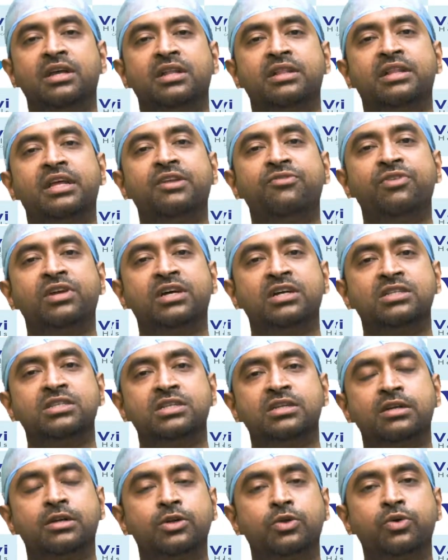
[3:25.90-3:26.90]
then we
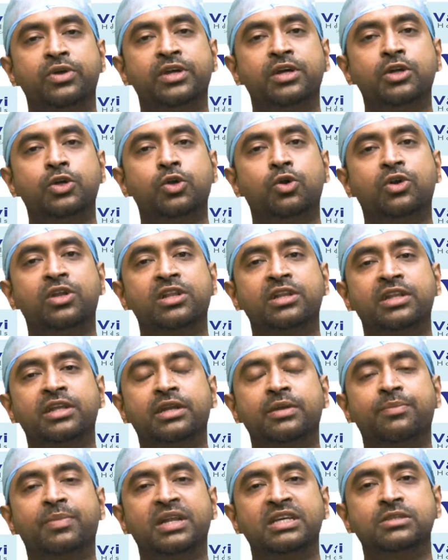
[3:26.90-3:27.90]
consider doing a total knee
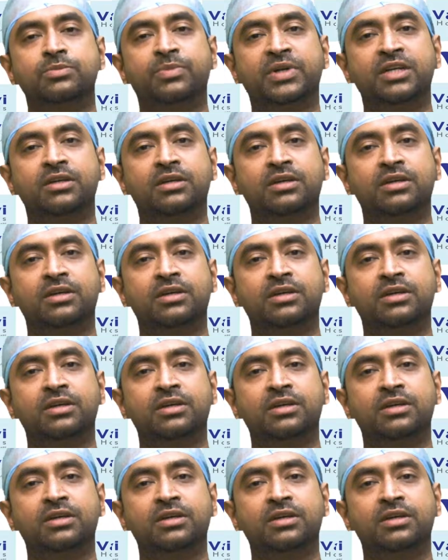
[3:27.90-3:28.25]
replacement.